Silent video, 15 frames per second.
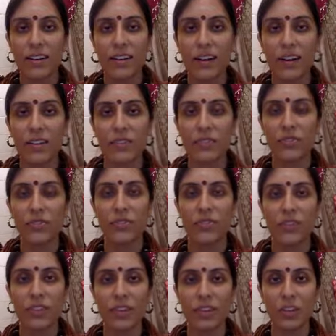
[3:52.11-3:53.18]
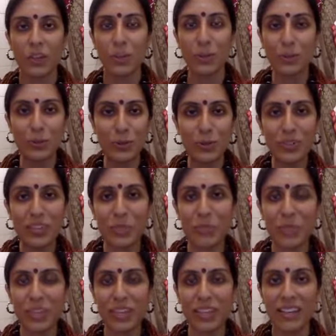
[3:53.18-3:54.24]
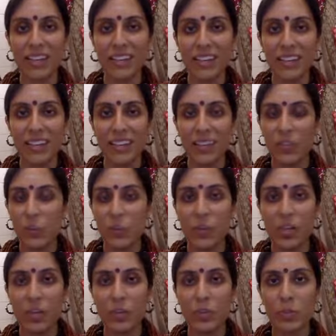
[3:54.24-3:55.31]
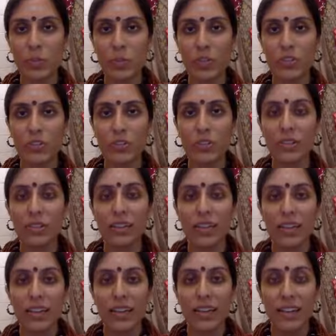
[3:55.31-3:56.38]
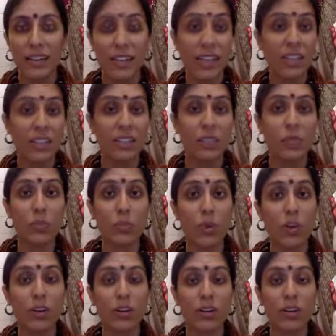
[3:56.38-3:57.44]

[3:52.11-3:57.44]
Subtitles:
of you'll lose something if you become spiritual is actually wrong.